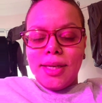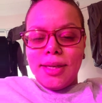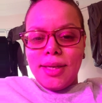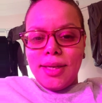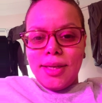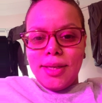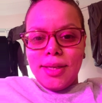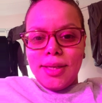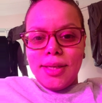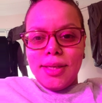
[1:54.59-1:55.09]

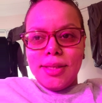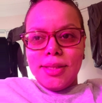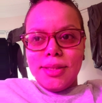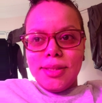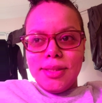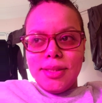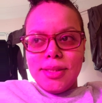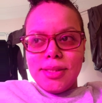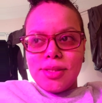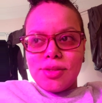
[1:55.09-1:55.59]

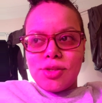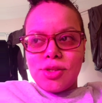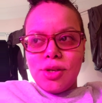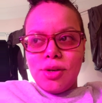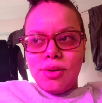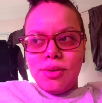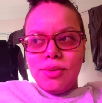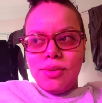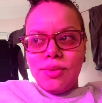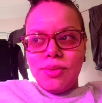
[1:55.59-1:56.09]
And
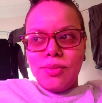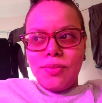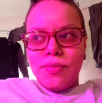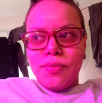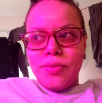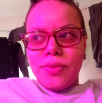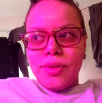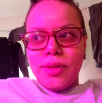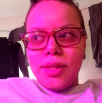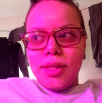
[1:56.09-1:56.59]
so
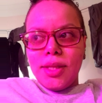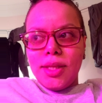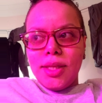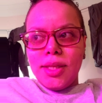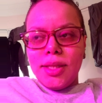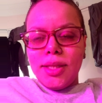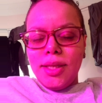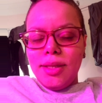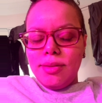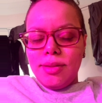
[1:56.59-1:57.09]

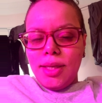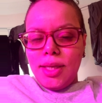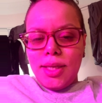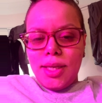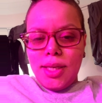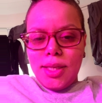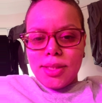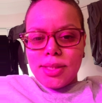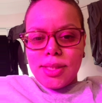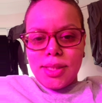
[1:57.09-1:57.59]
if they
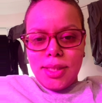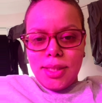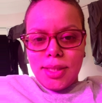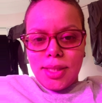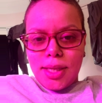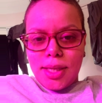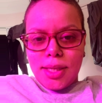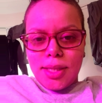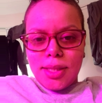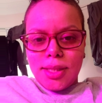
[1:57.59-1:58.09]
can't see
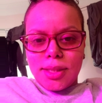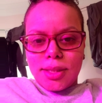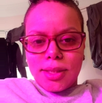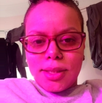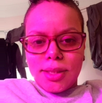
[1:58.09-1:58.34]
that,